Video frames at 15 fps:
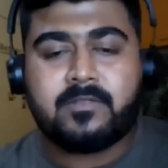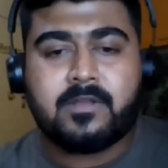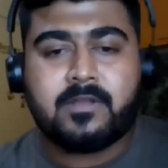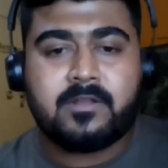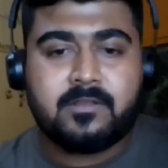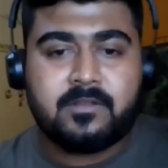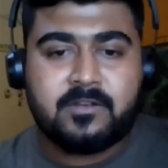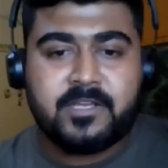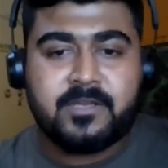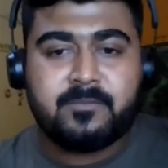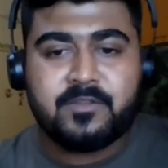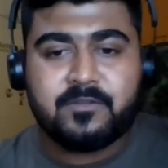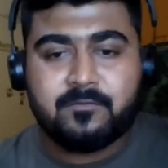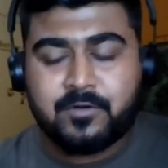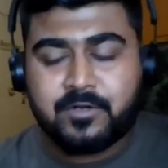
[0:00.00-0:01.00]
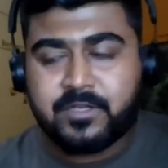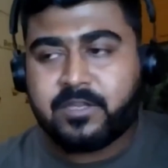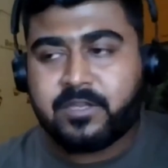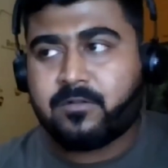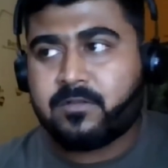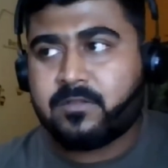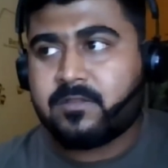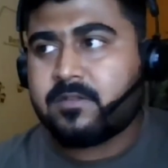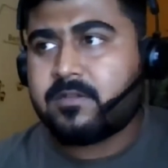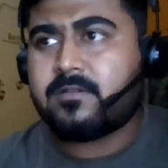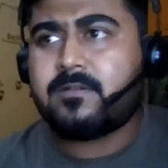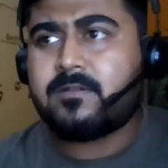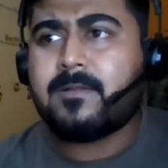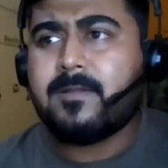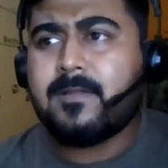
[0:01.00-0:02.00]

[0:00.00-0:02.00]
then the team is working on there